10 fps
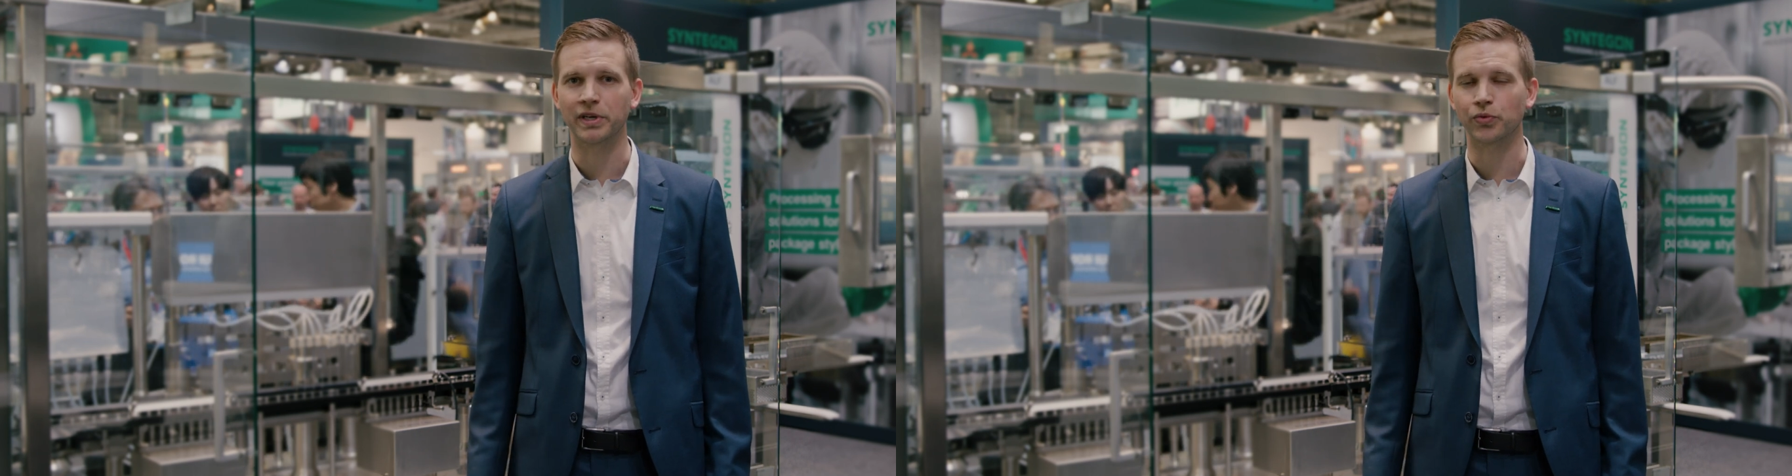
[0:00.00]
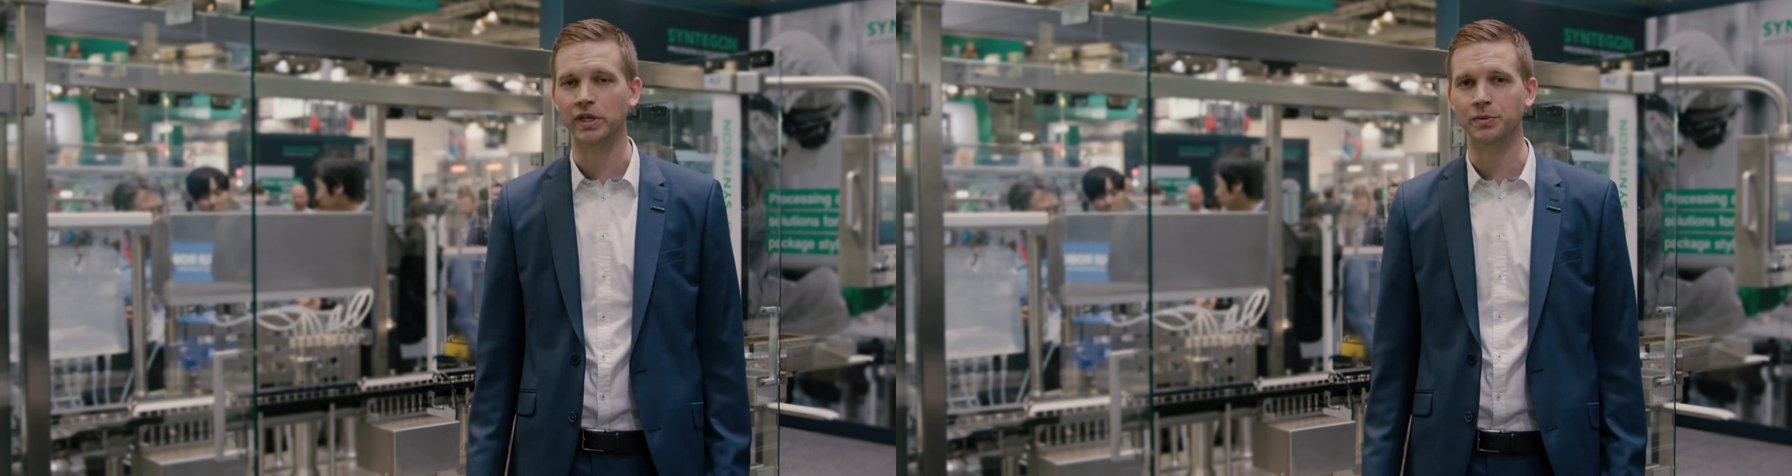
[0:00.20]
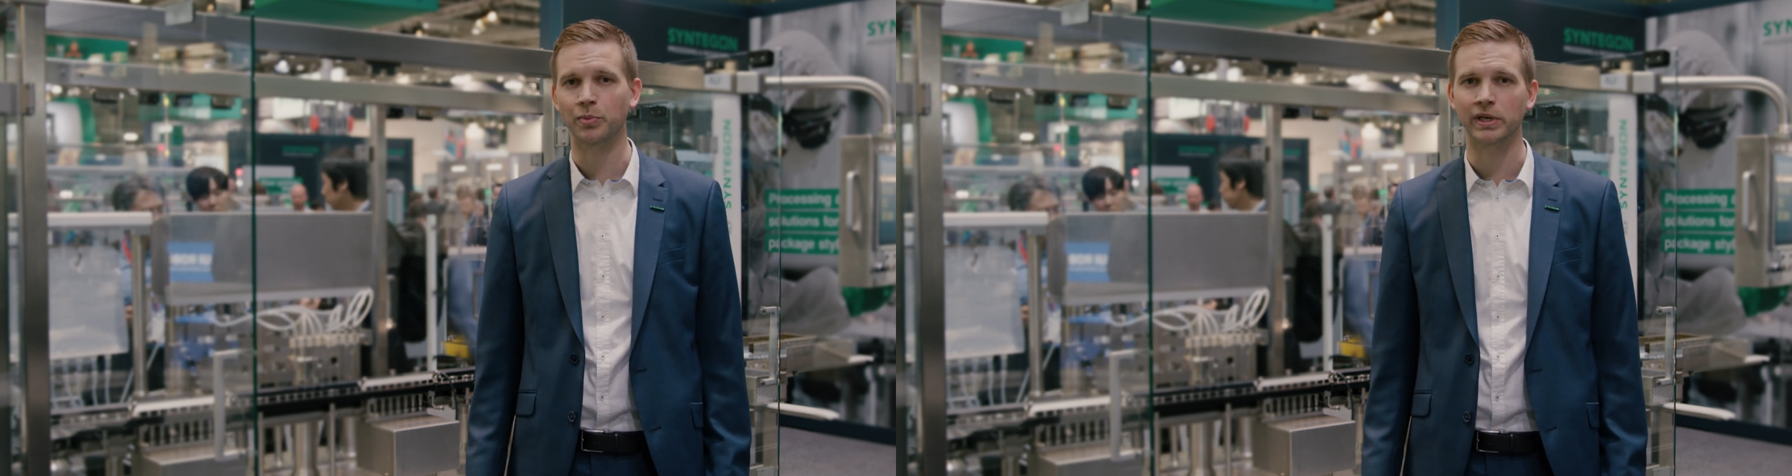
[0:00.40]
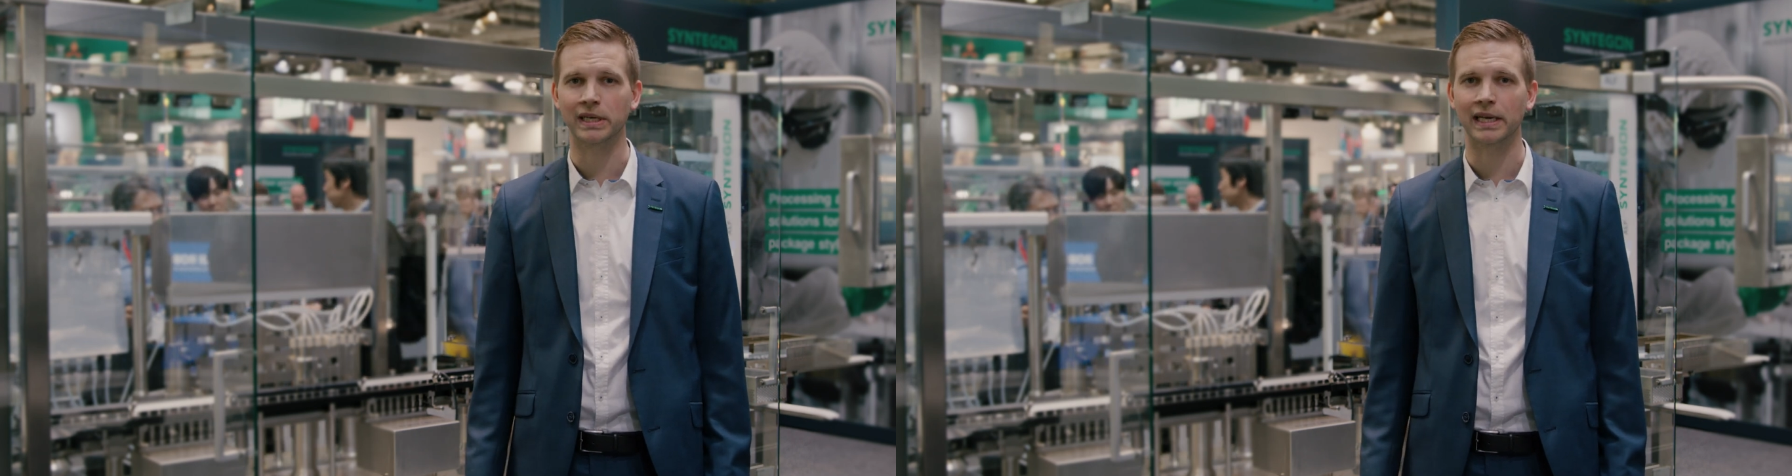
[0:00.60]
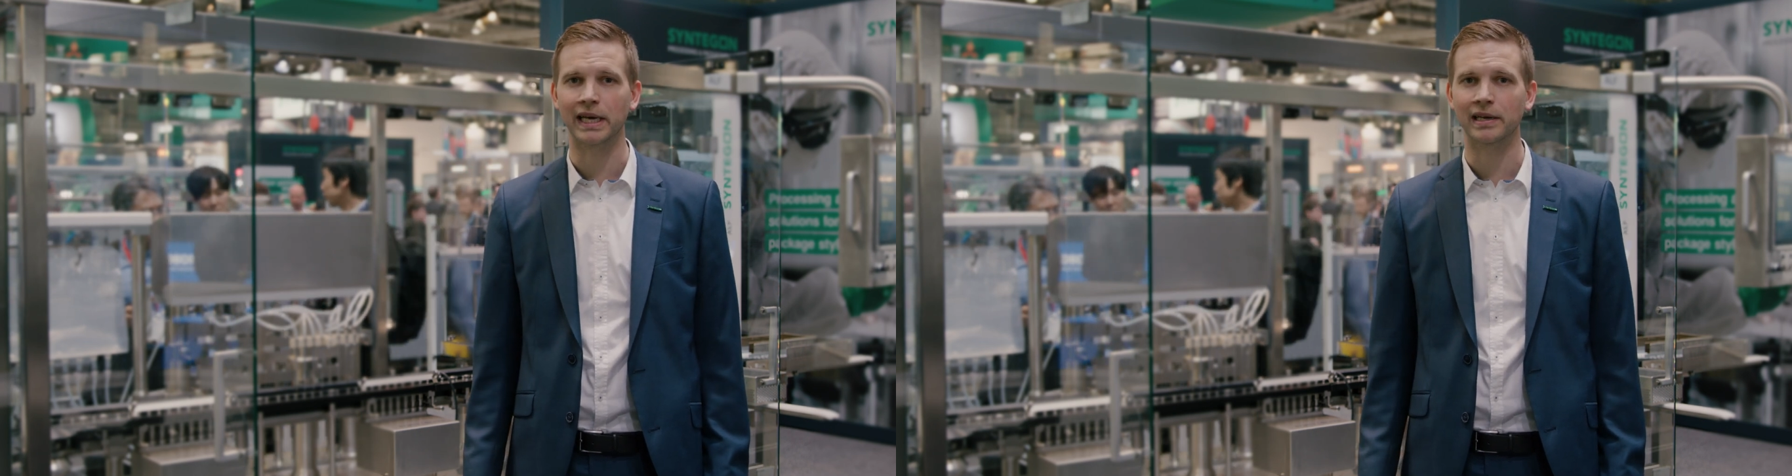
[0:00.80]
be
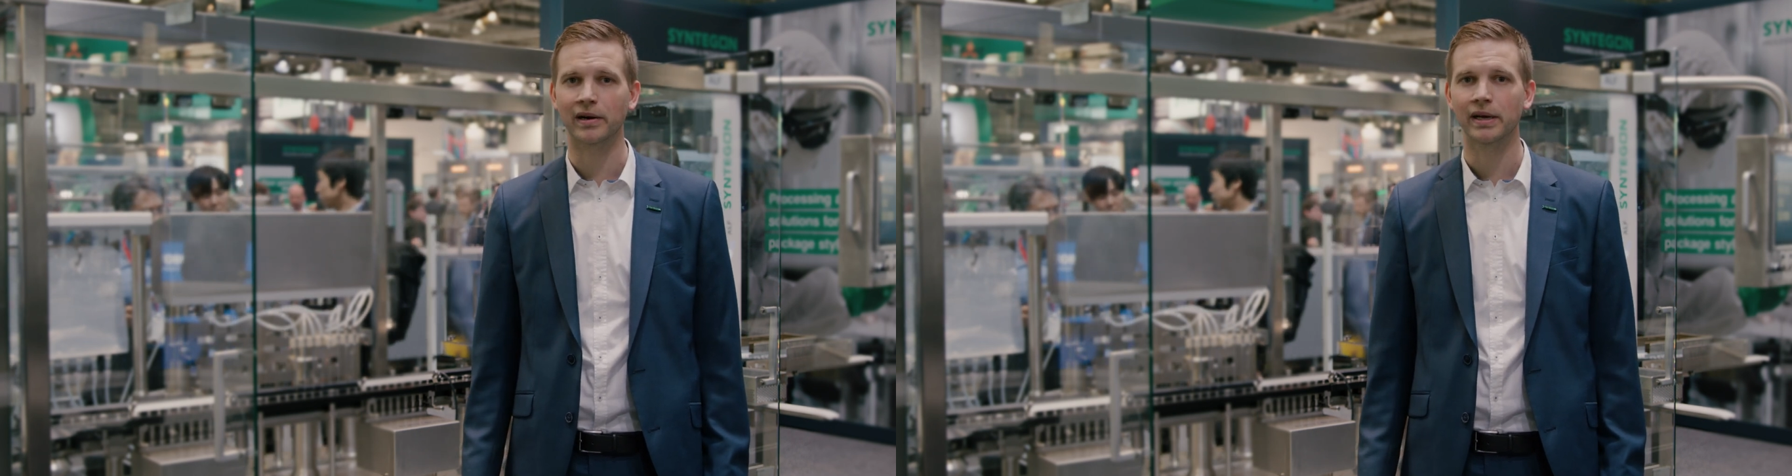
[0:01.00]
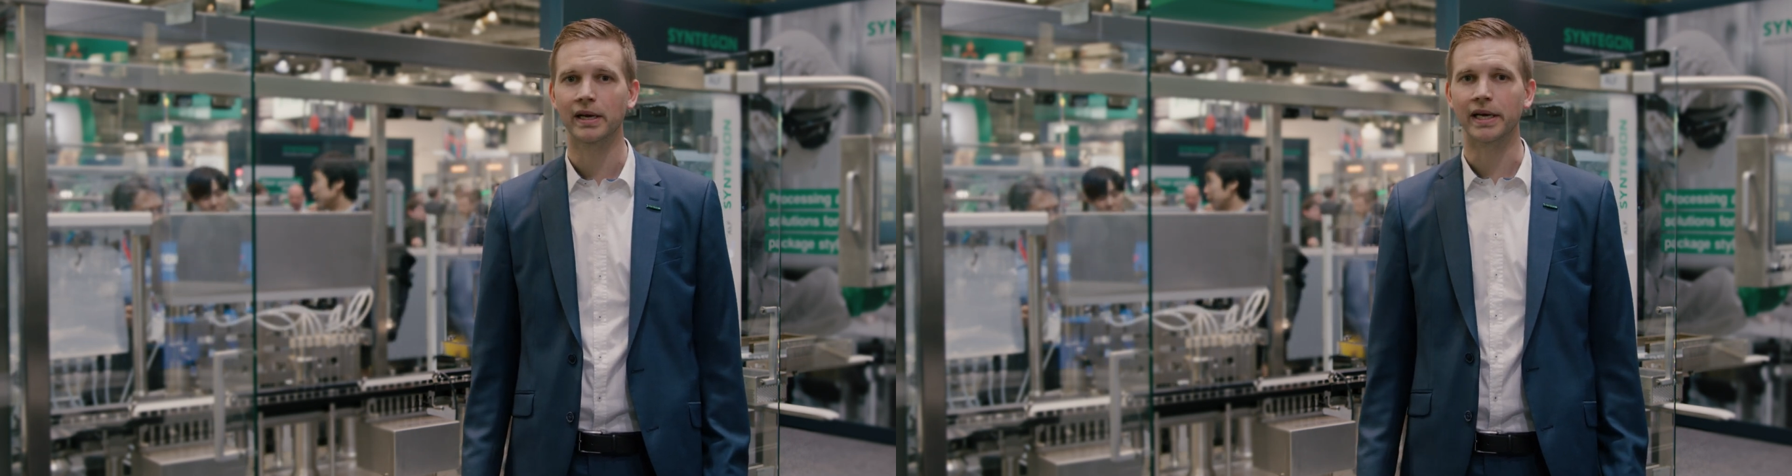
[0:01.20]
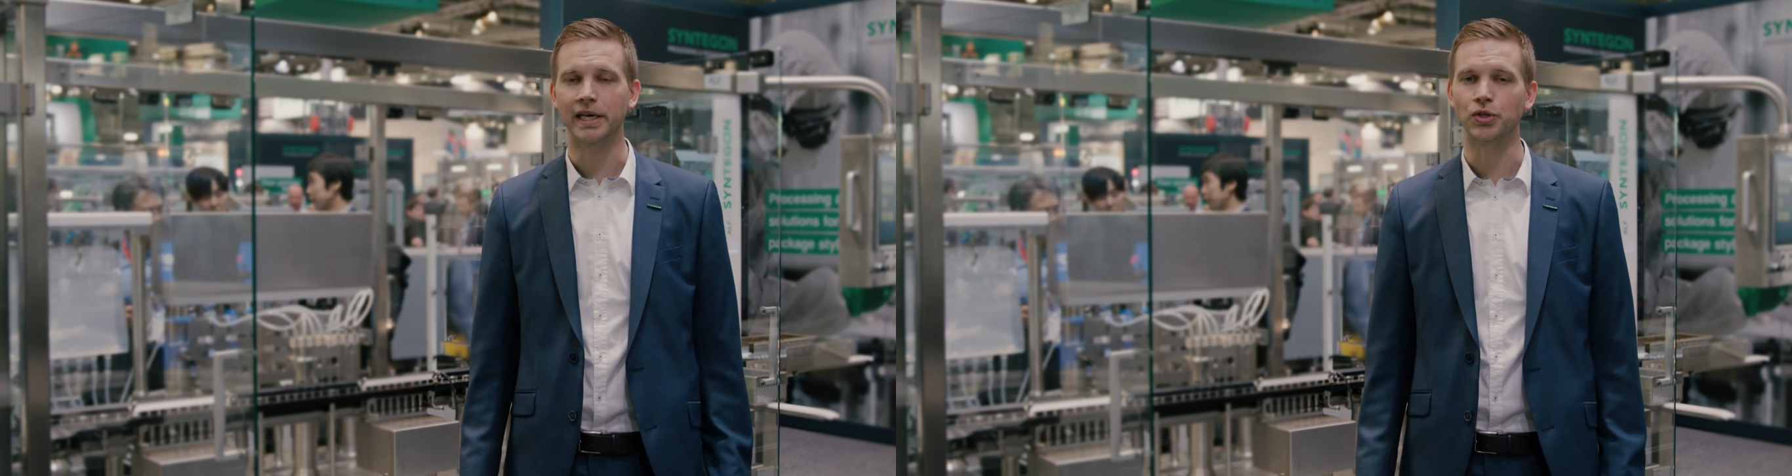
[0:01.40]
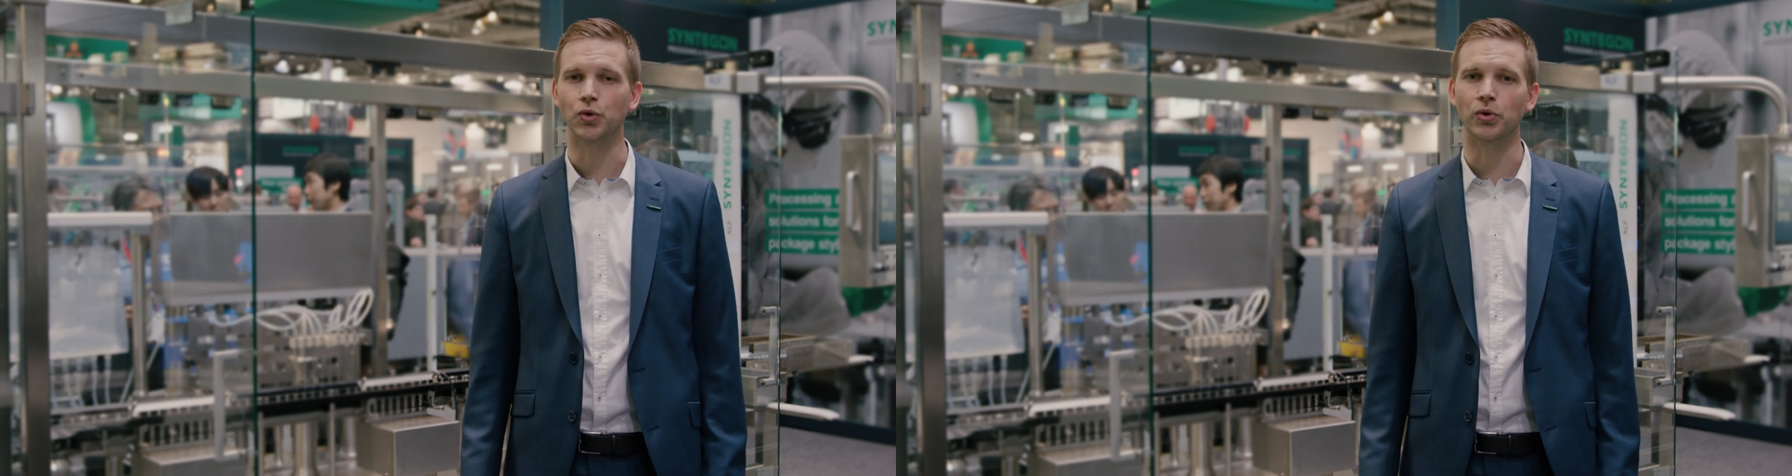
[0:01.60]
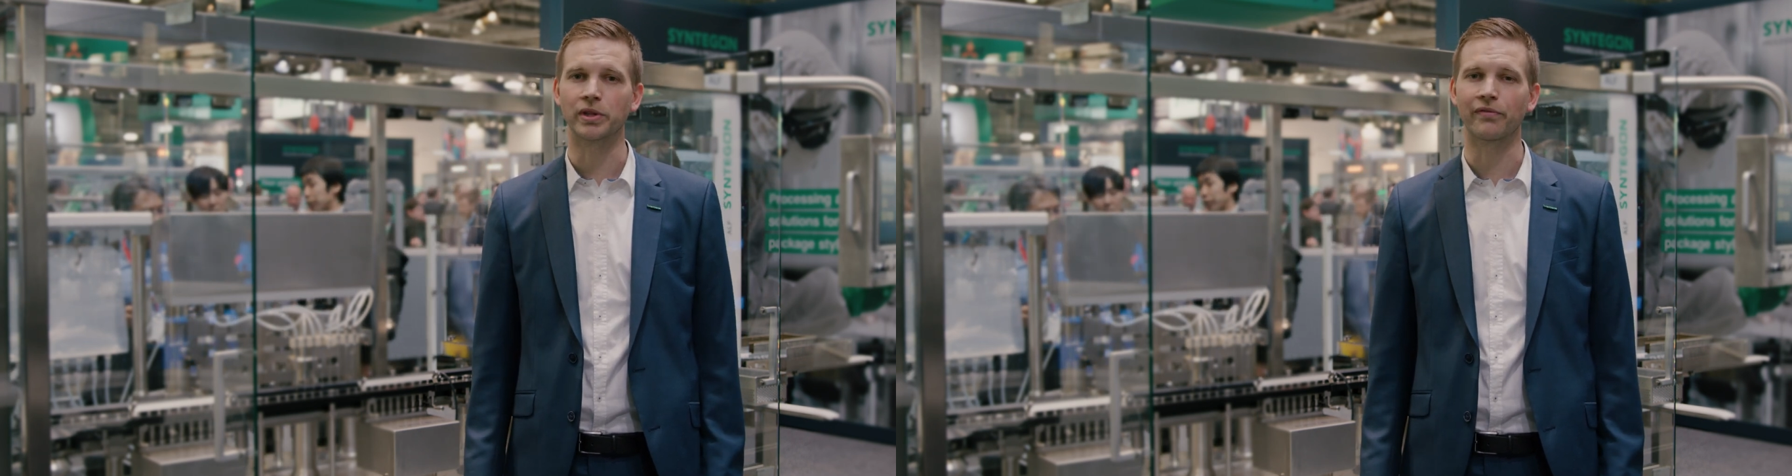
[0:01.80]
transported later
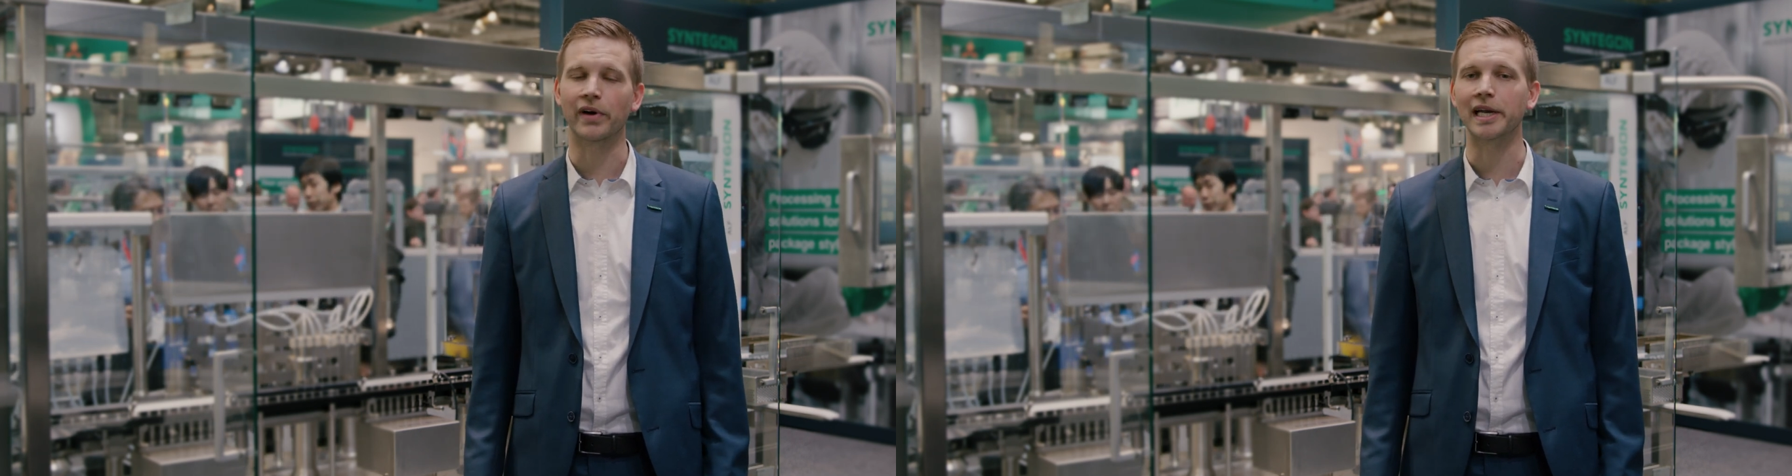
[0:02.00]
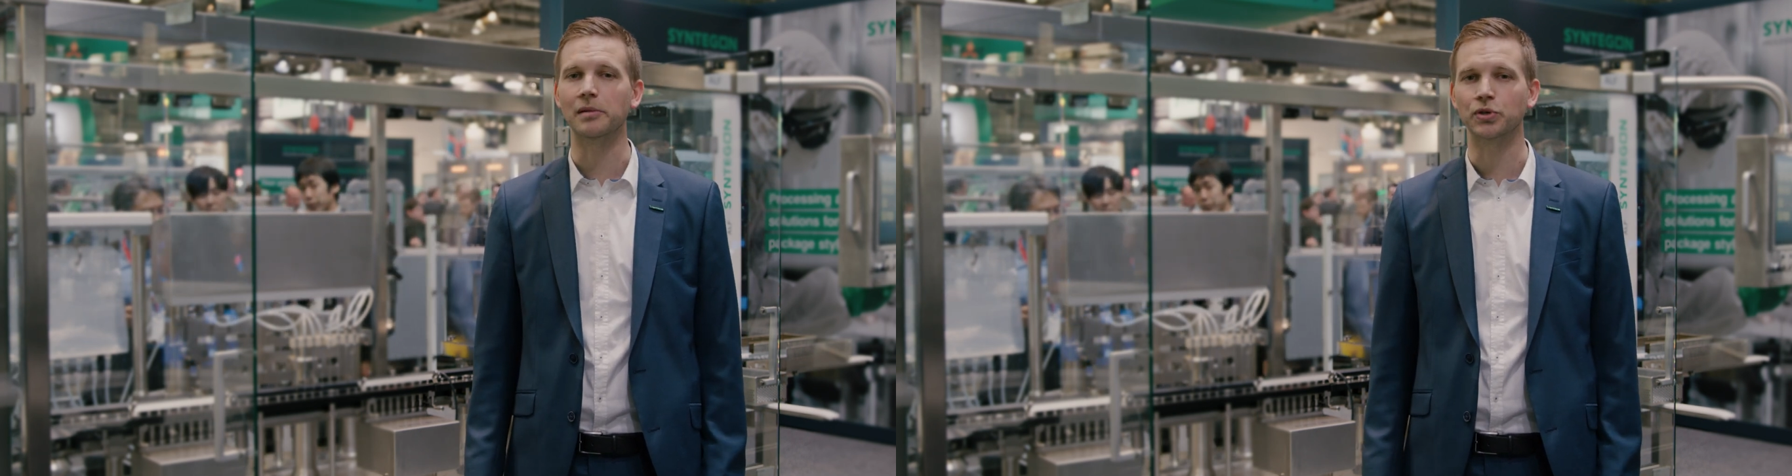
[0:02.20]
into the final